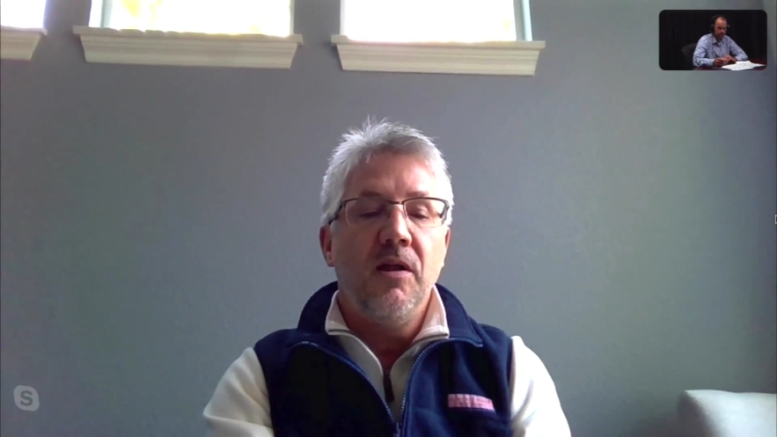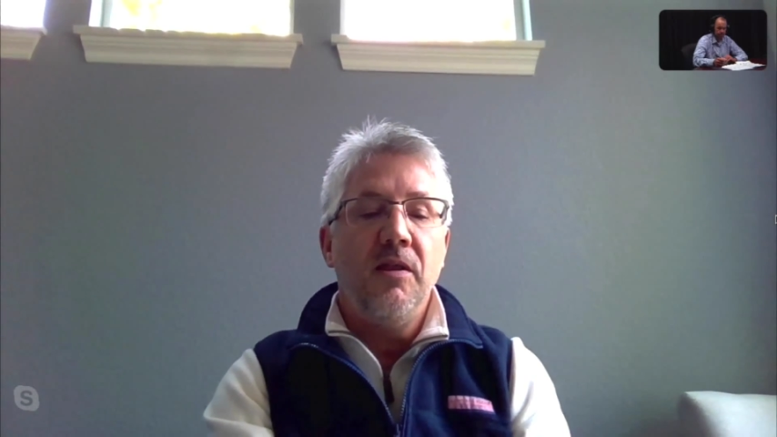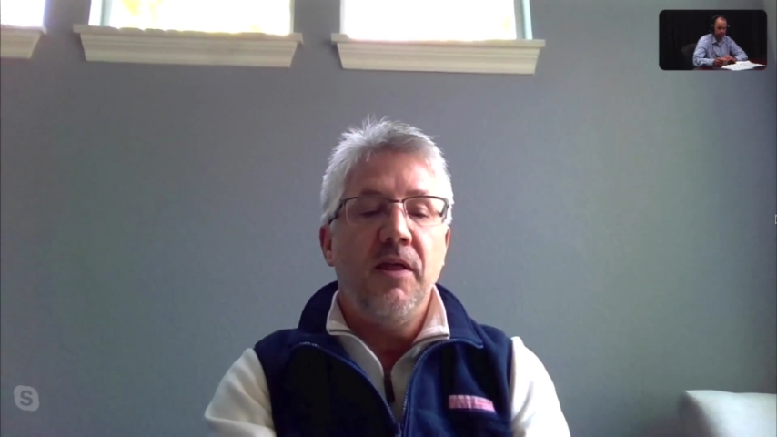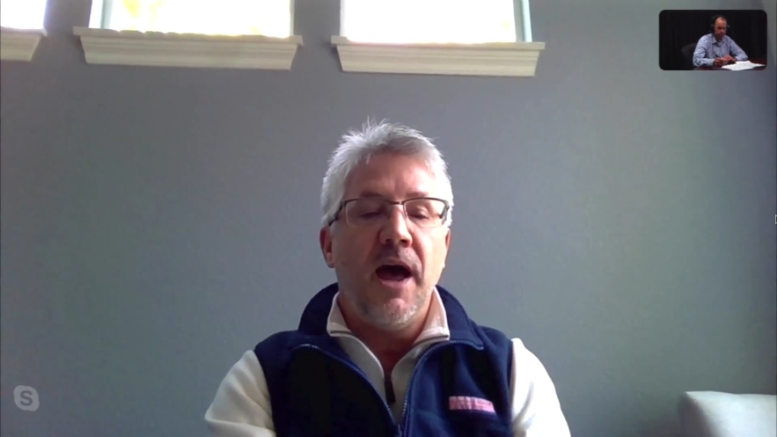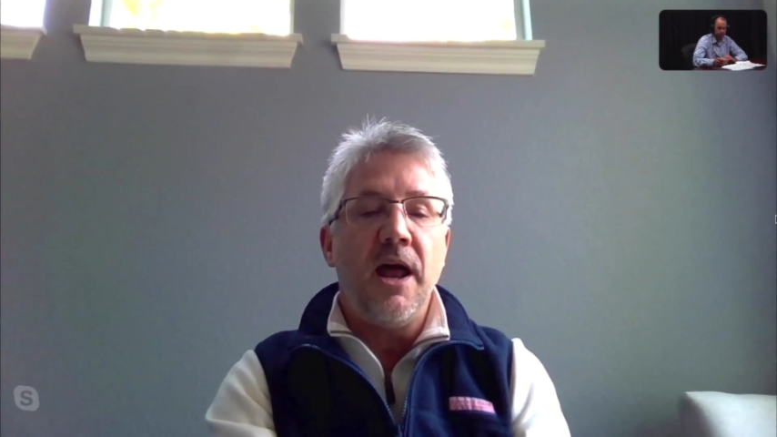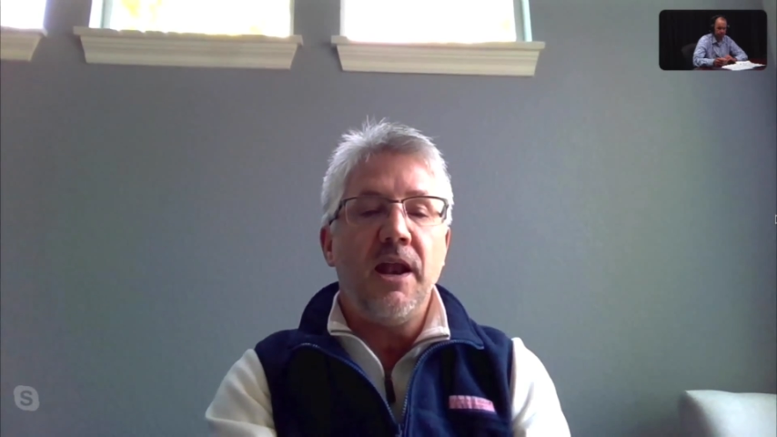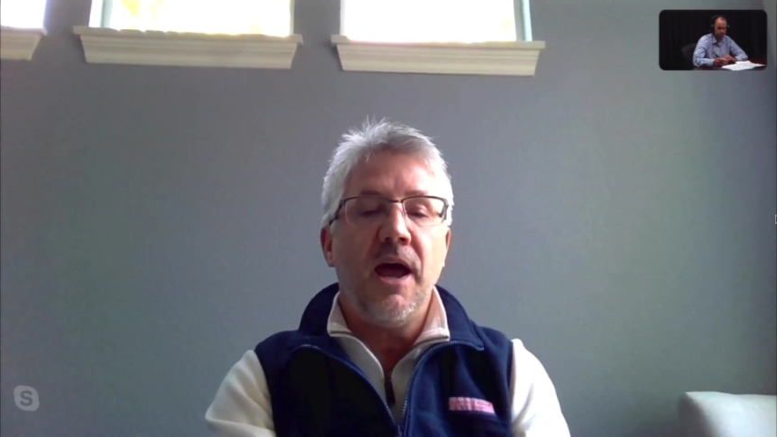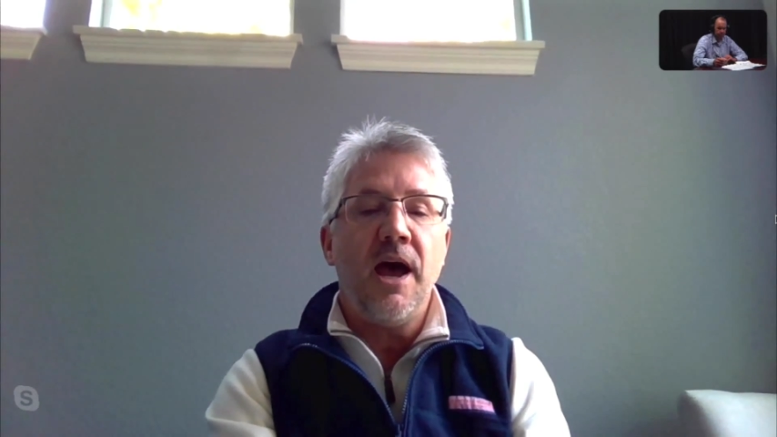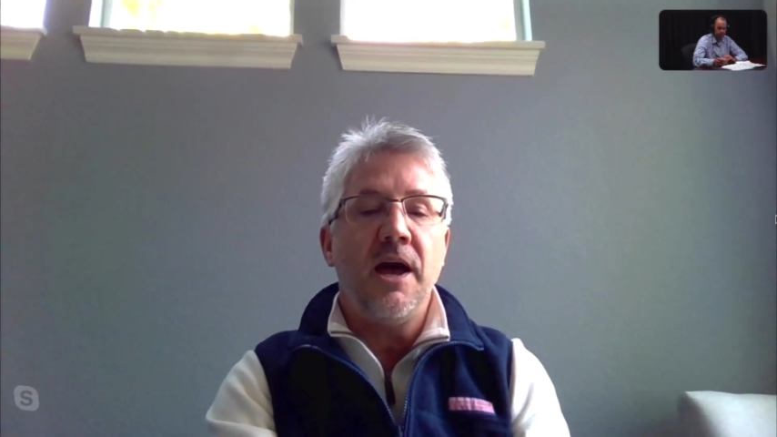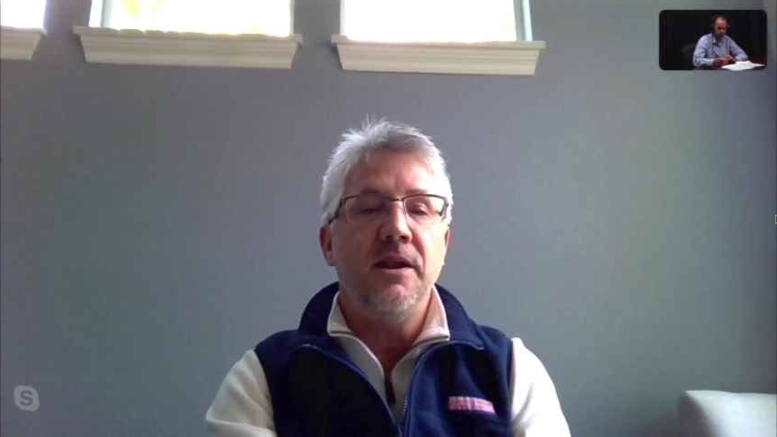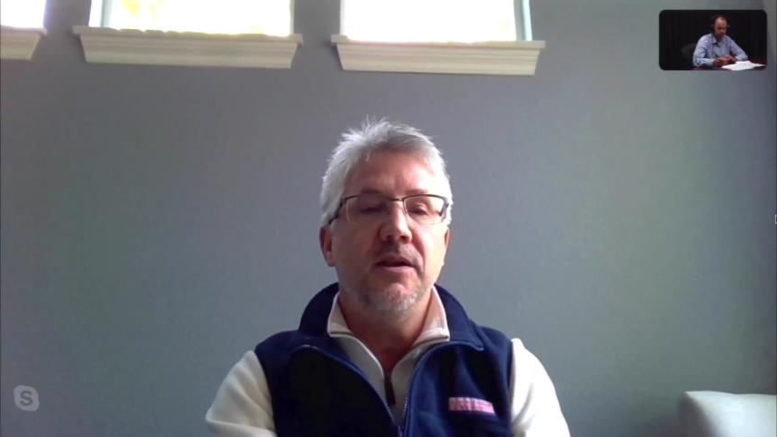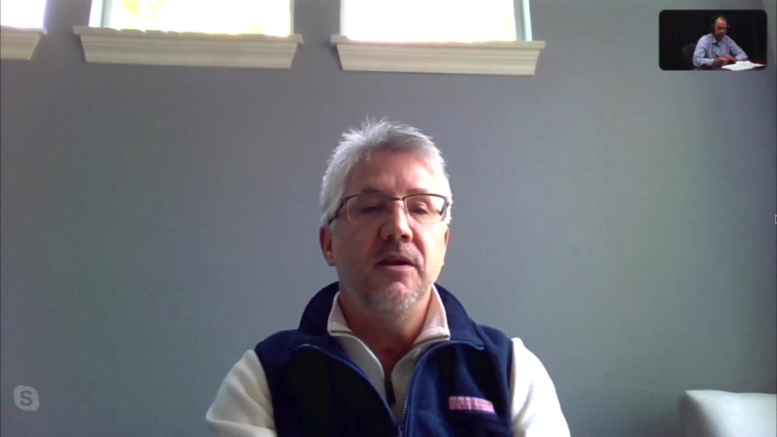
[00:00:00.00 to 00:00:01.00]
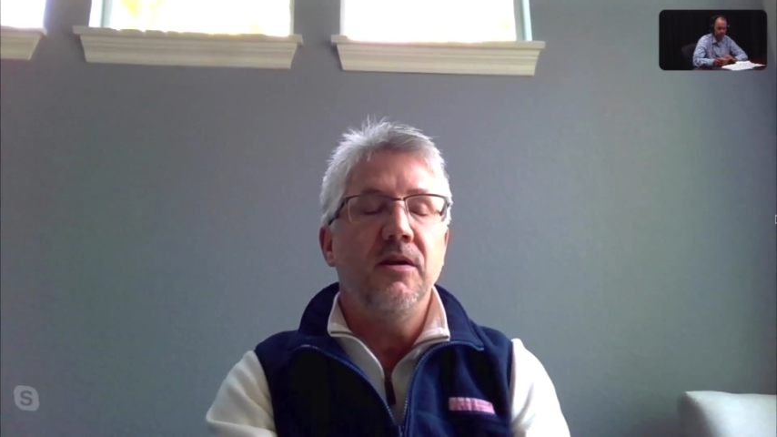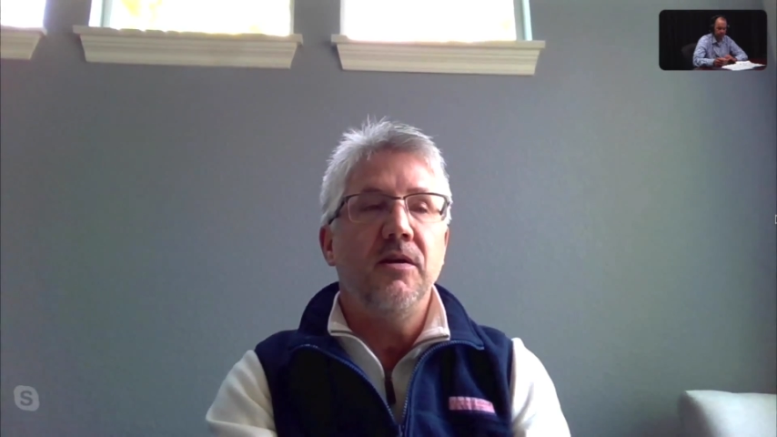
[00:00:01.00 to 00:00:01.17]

that had